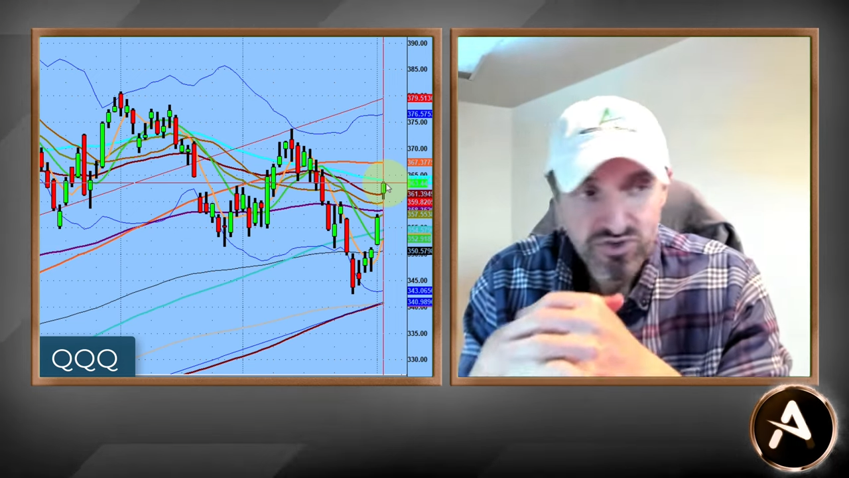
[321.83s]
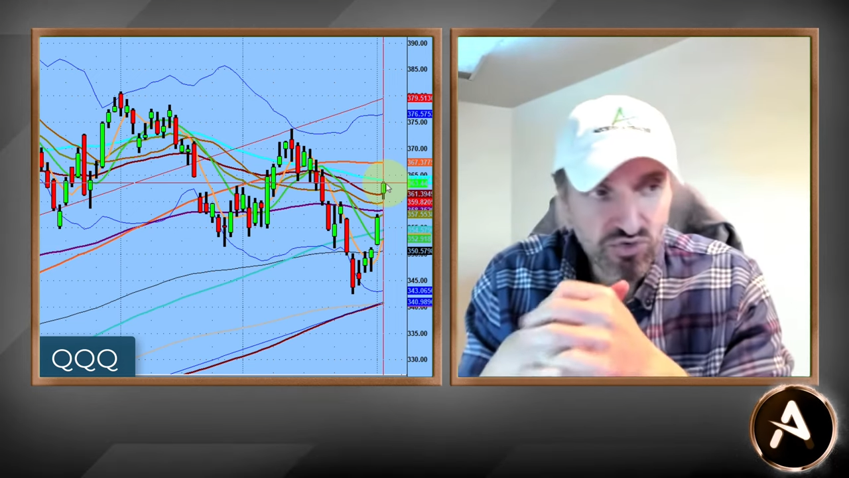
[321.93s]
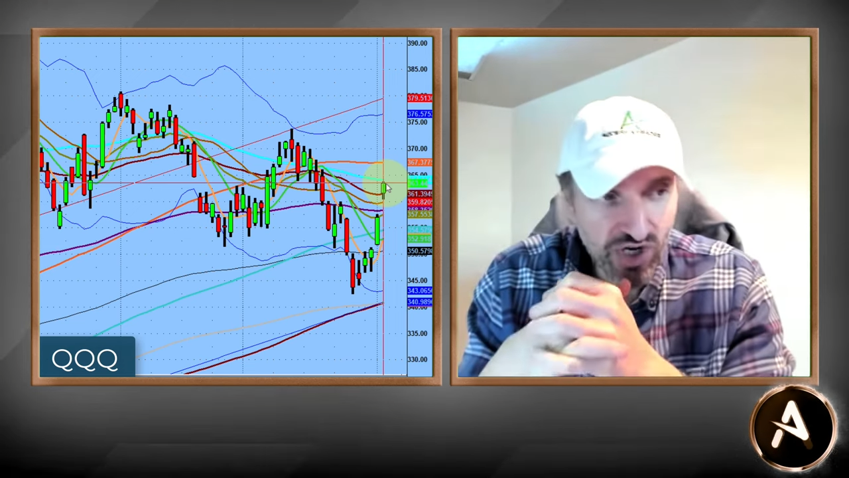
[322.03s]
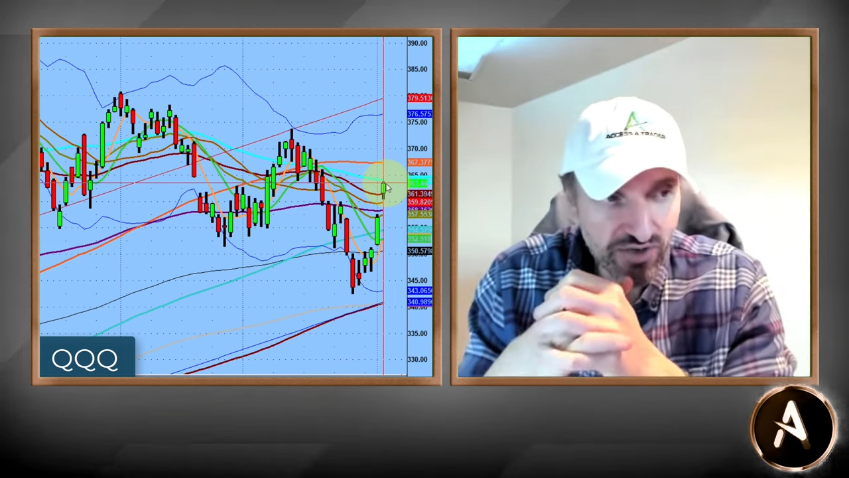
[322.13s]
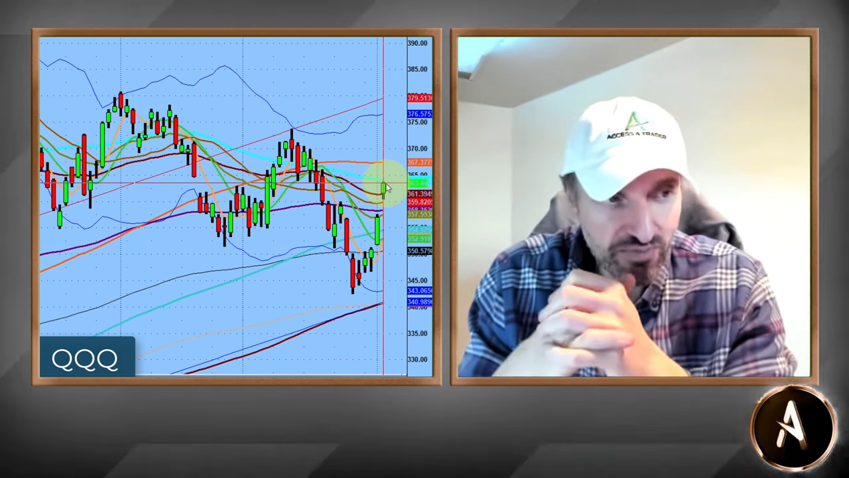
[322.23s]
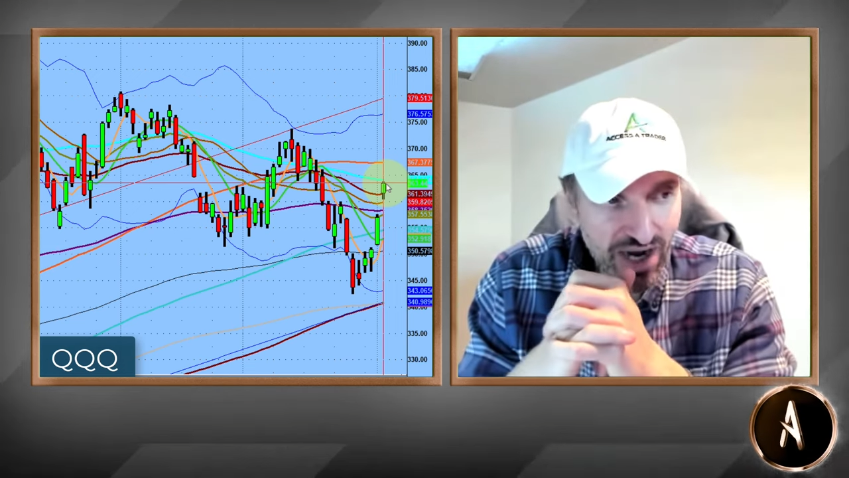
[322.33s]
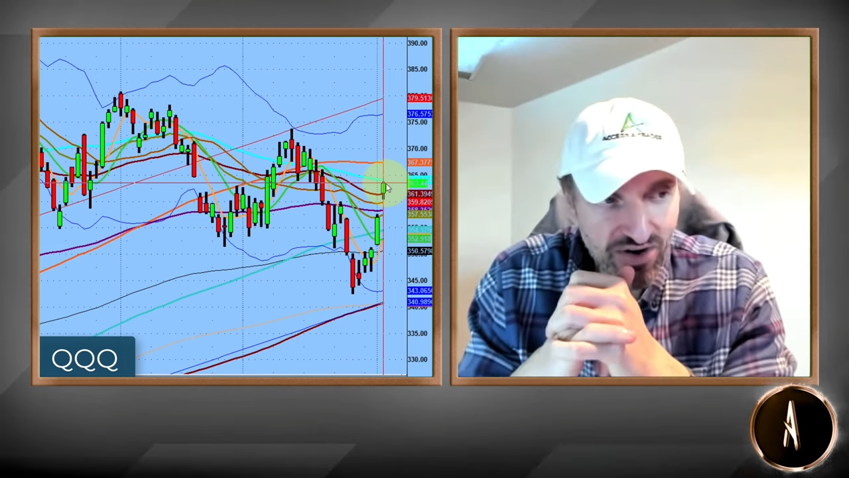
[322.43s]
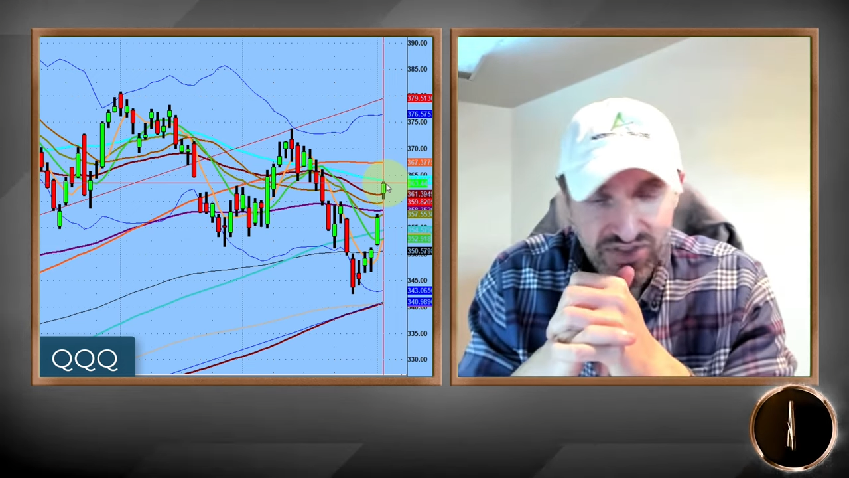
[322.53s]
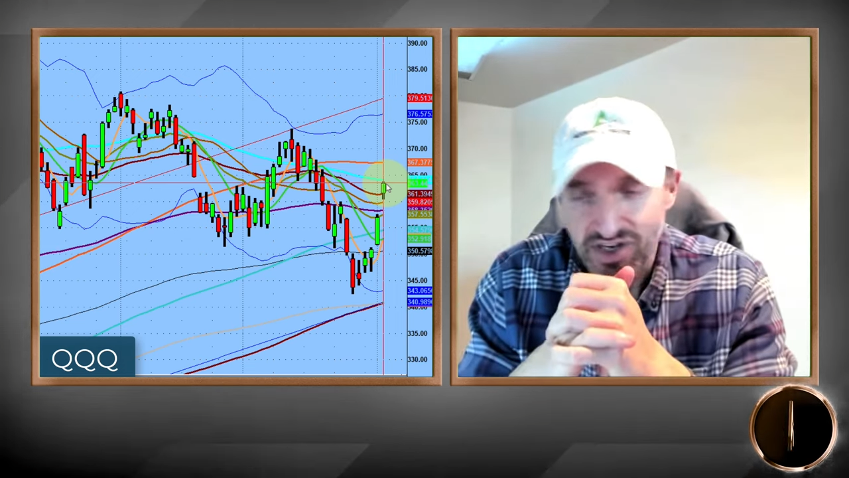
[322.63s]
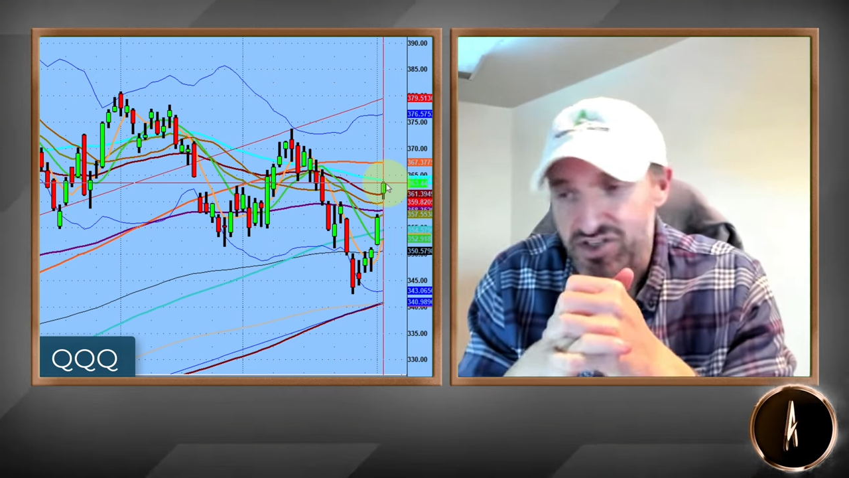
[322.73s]
If you run a
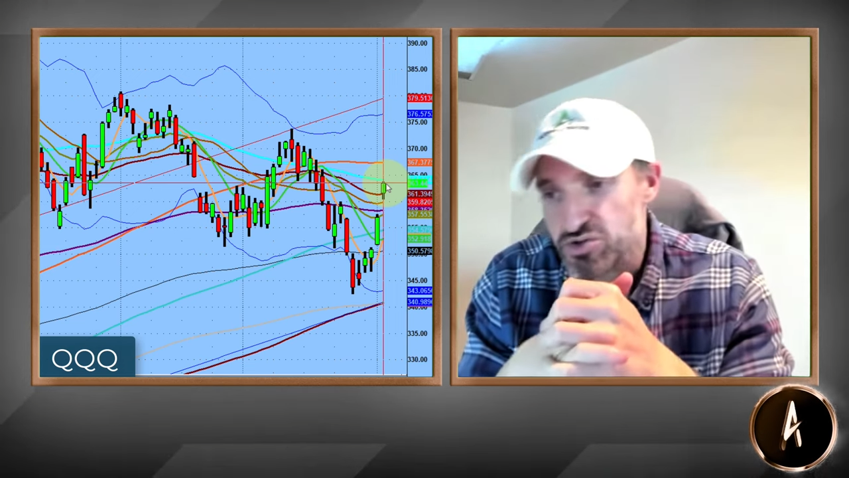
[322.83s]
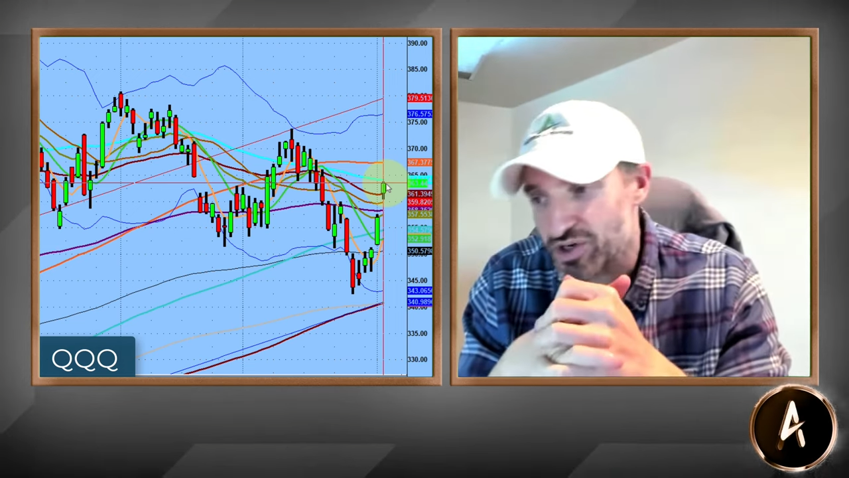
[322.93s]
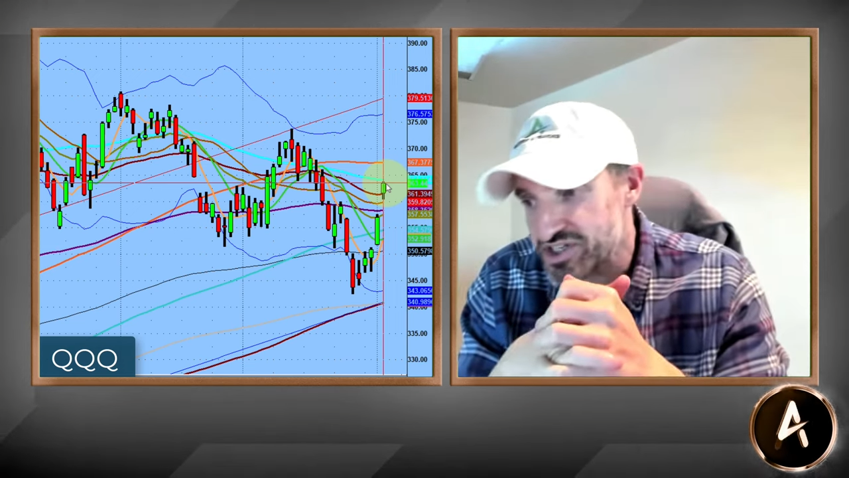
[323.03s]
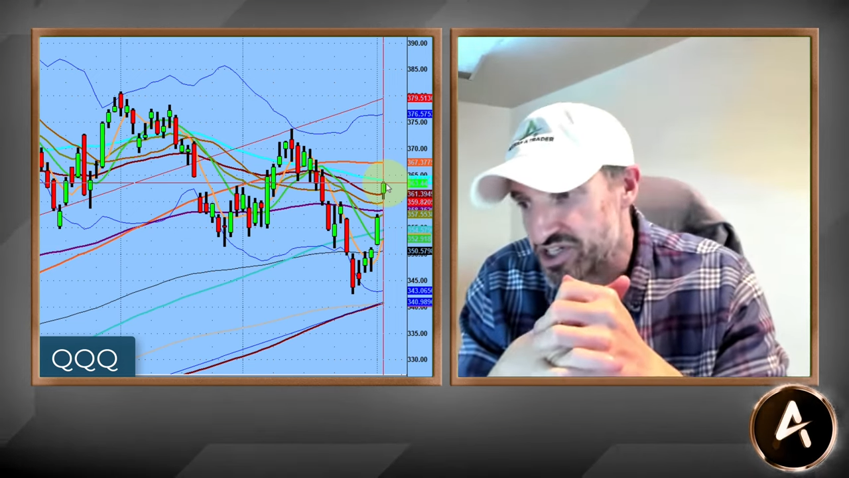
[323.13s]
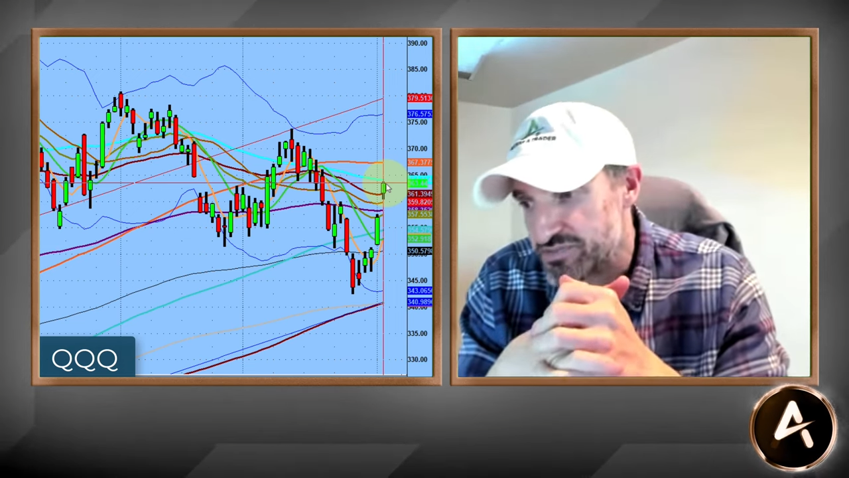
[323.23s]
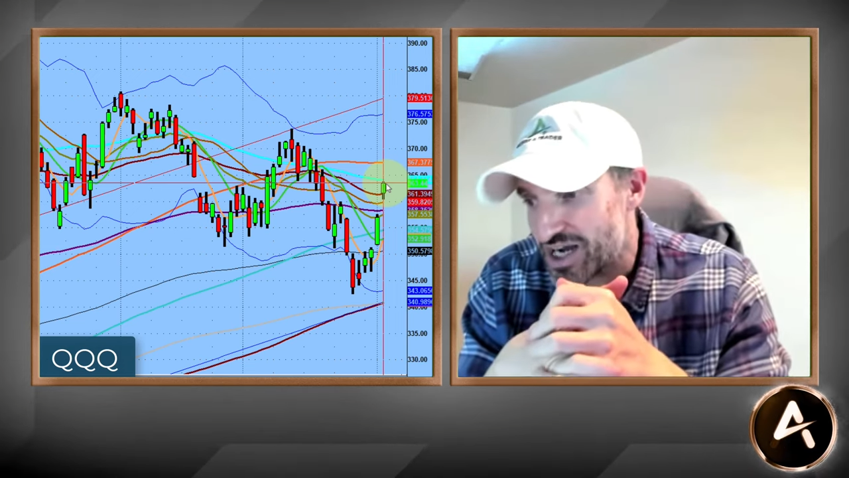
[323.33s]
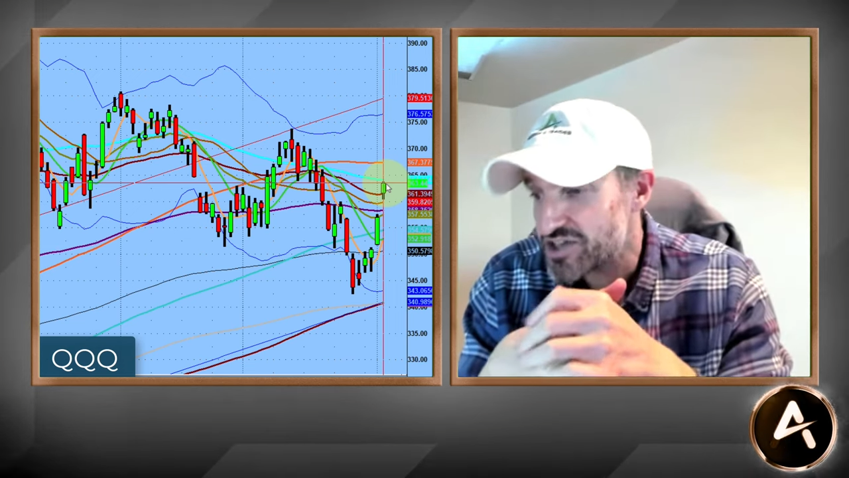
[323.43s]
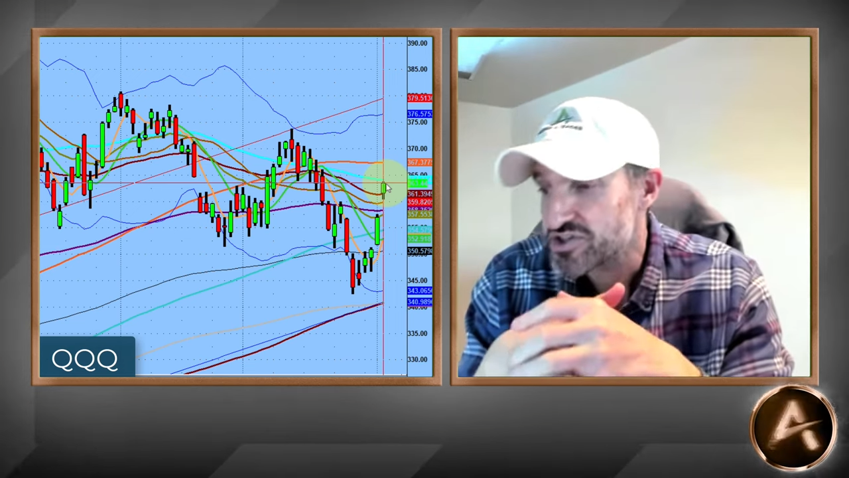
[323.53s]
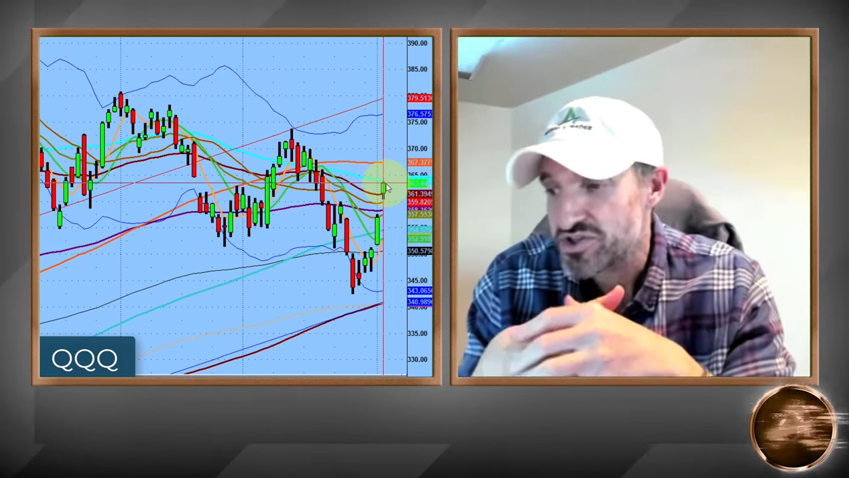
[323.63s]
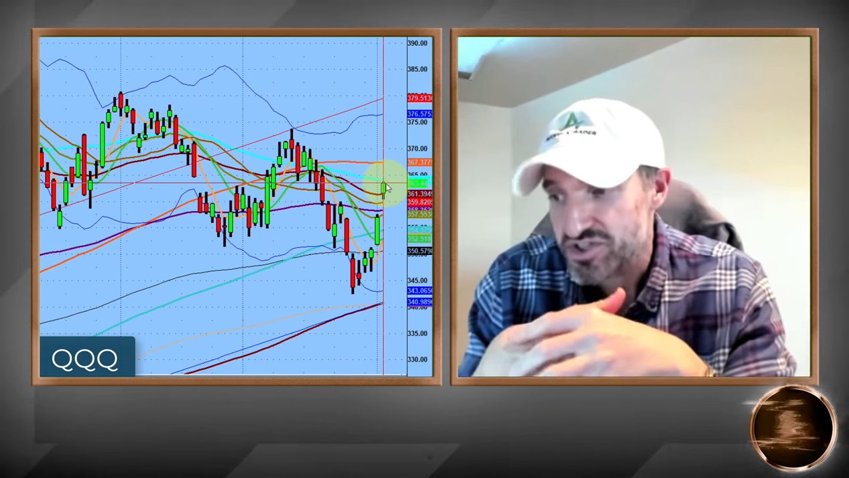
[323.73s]
marathon at 26
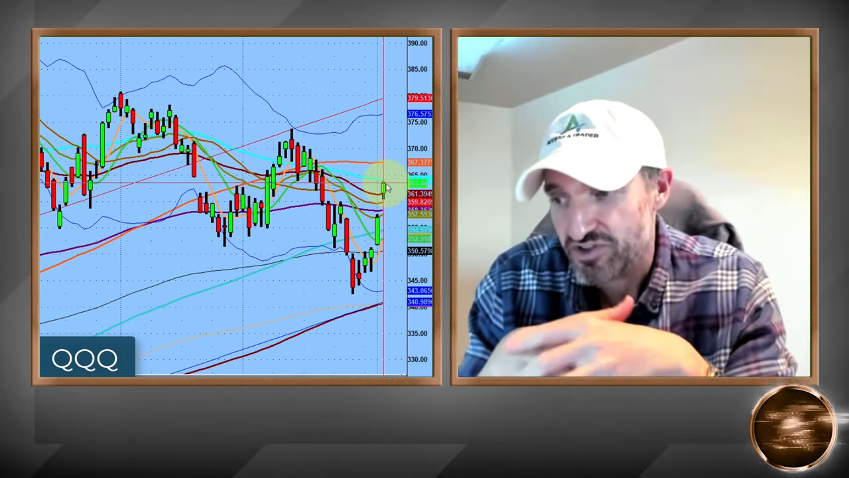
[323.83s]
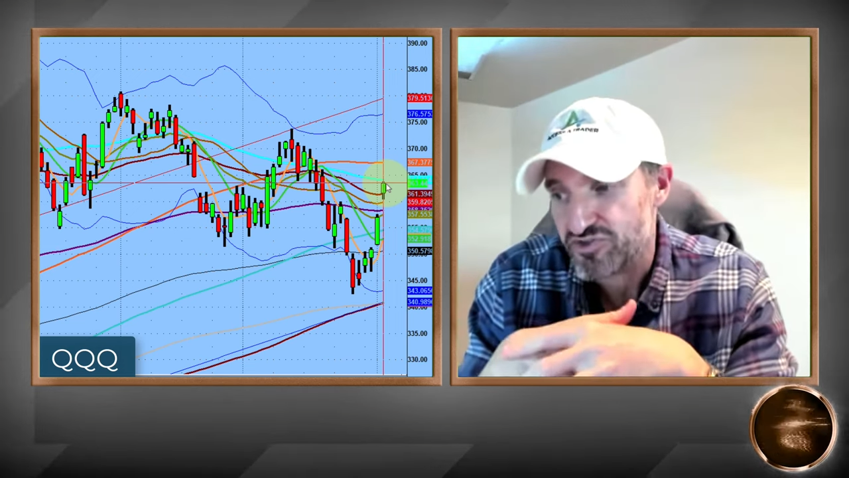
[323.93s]
miles and you still